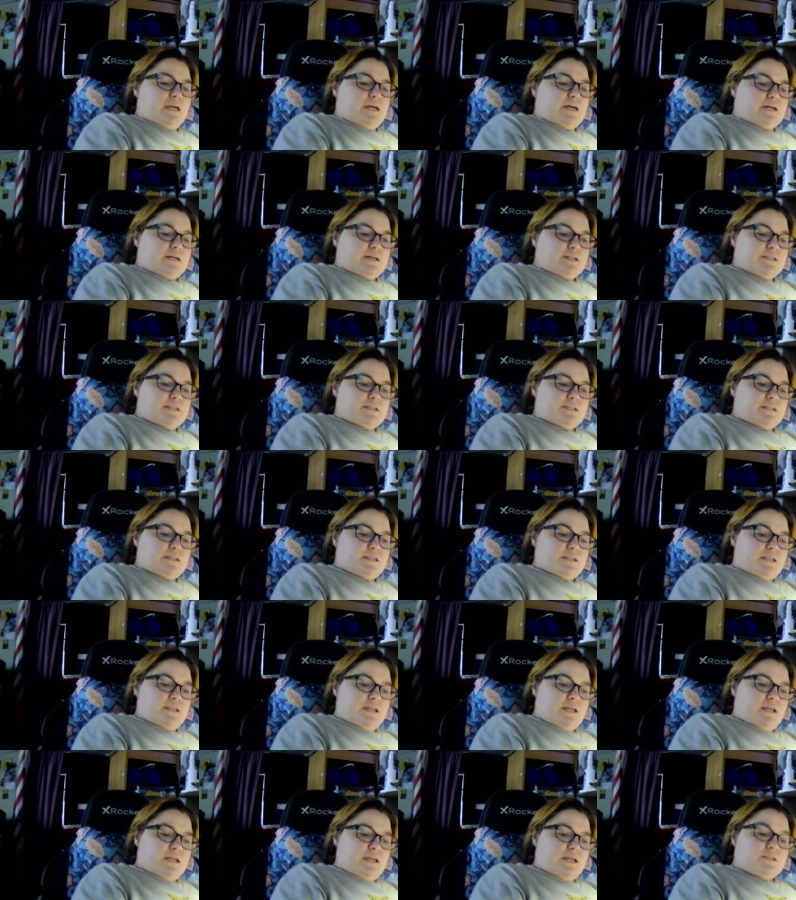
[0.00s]
in
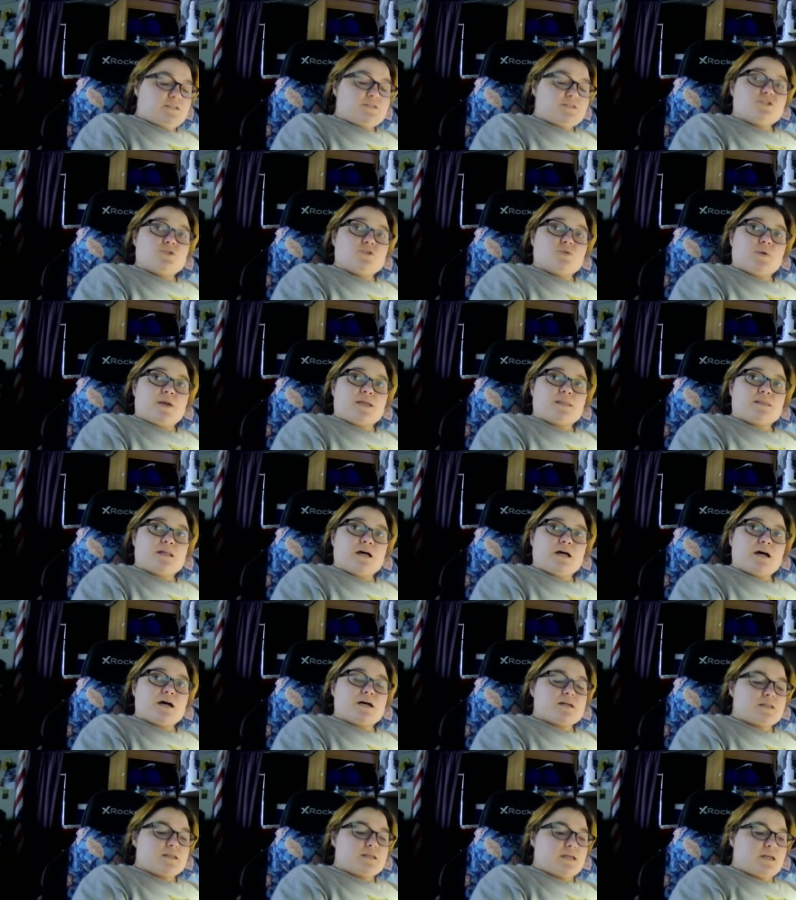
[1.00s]
doing
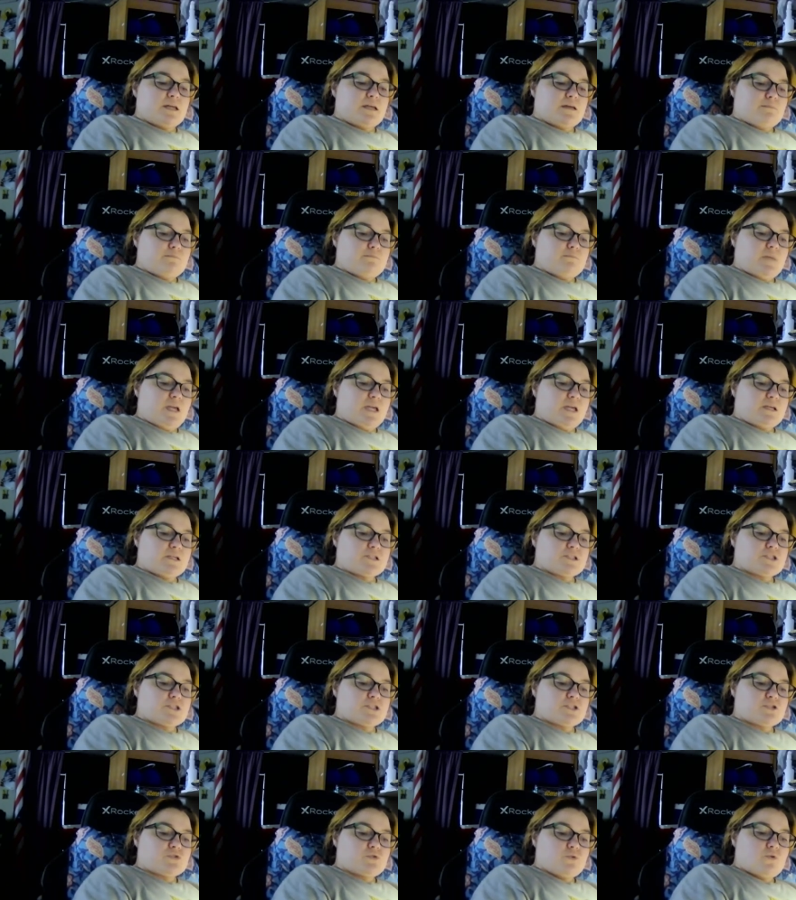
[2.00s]
that, it
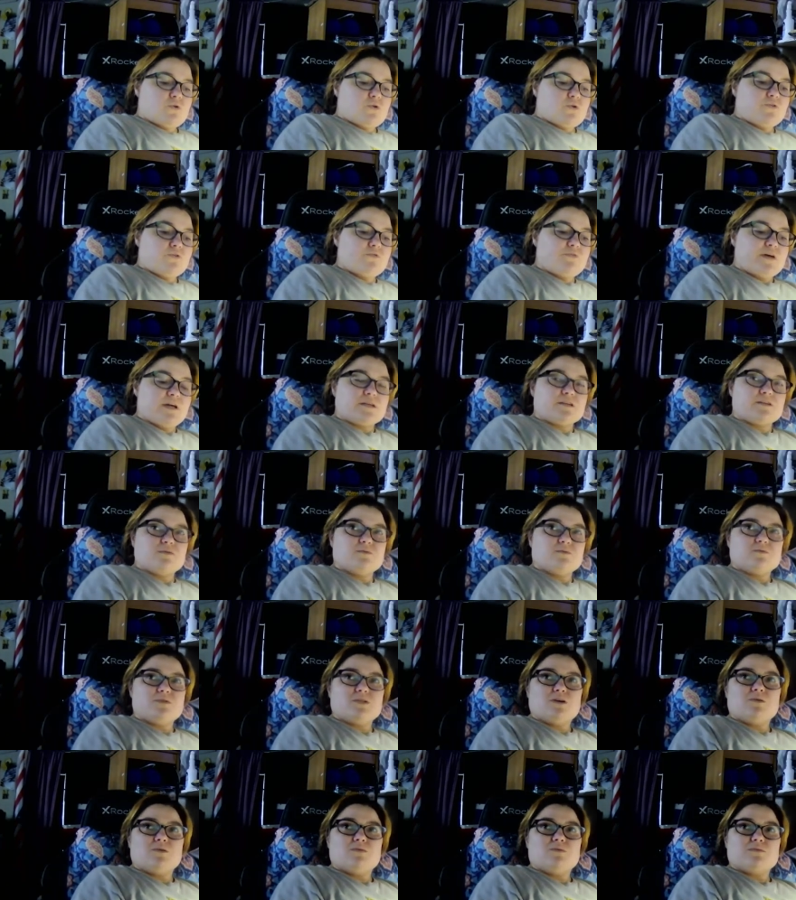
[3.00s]
makes sure that you
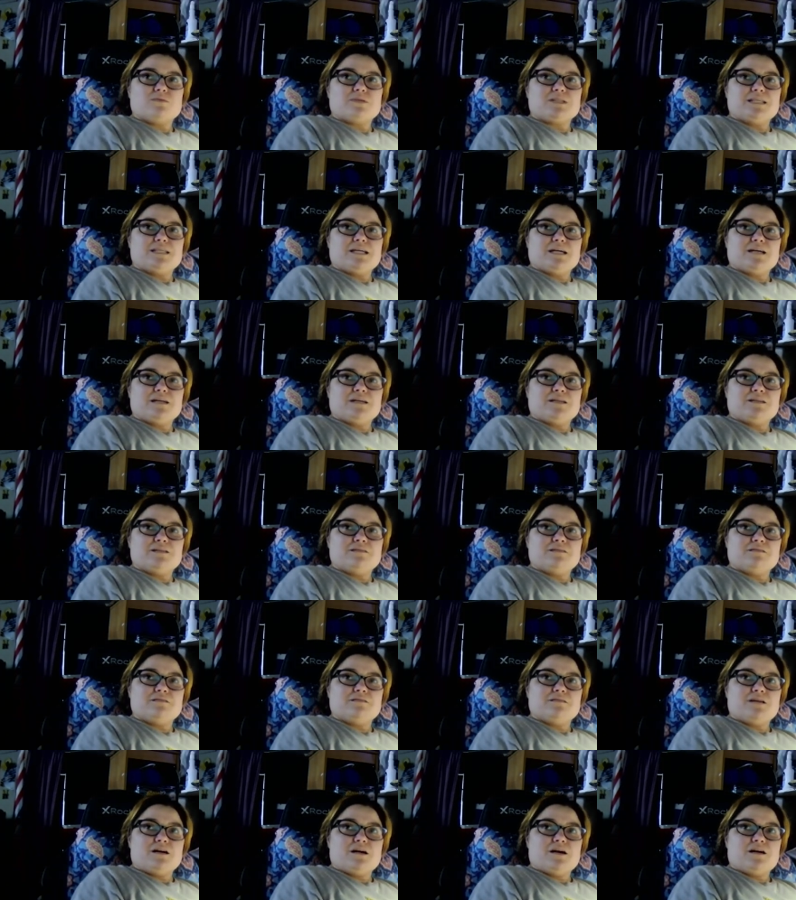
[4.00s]
don't get
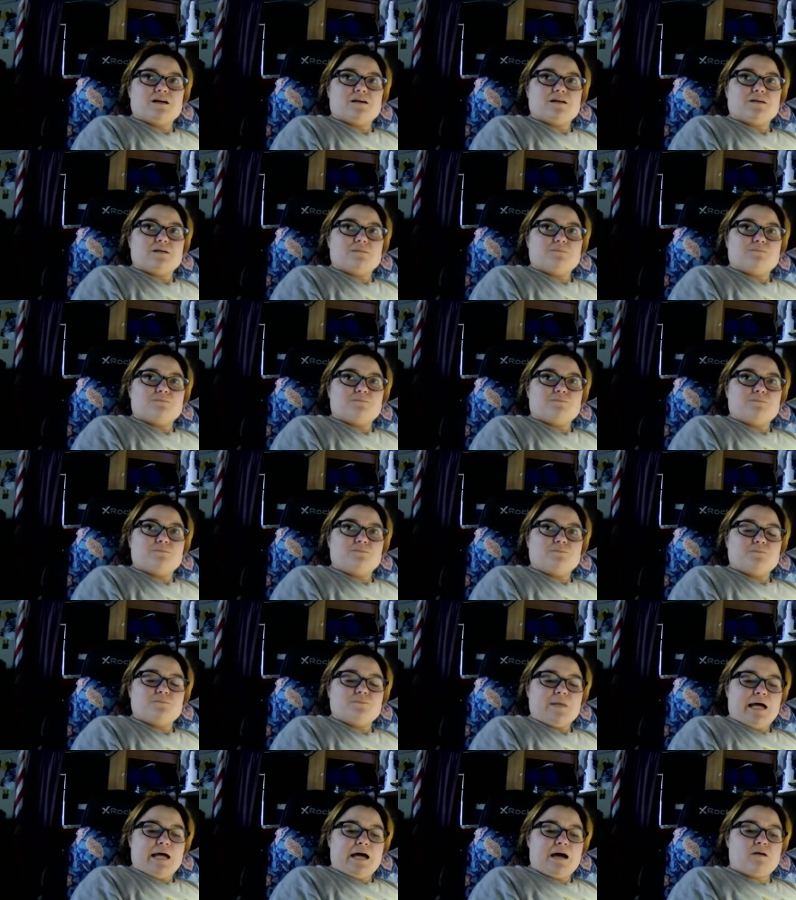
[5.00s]

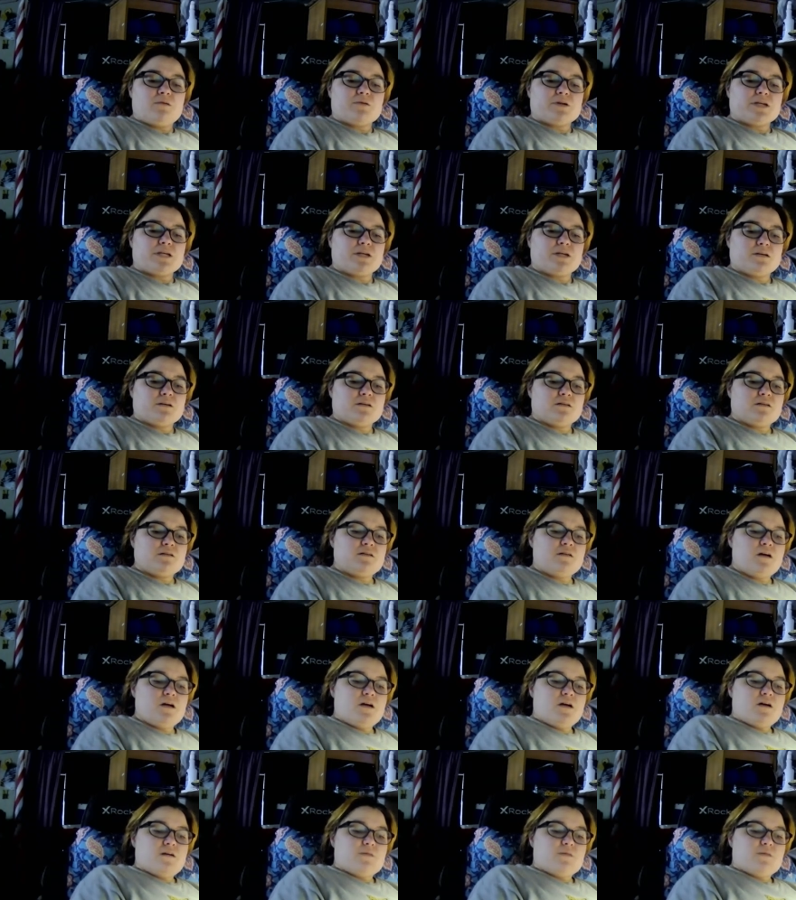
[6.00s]
out here,